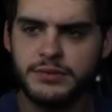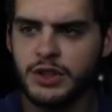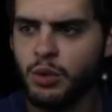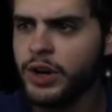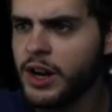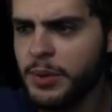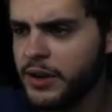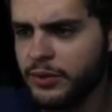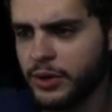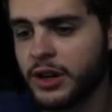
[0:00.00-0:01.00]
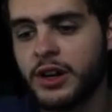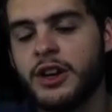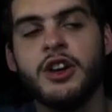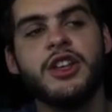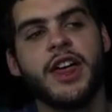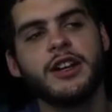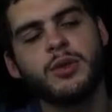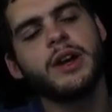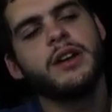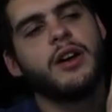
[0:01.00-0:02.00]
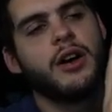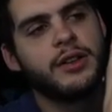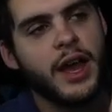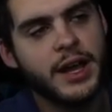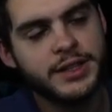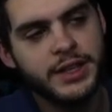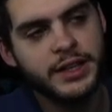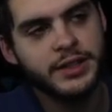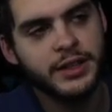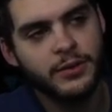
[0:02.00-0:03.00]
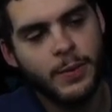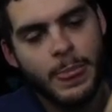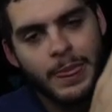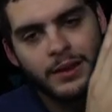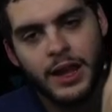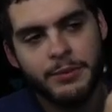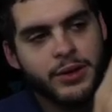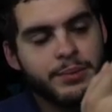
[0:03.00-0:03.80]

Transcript: what did I pay for? That is why NCAT linemen are the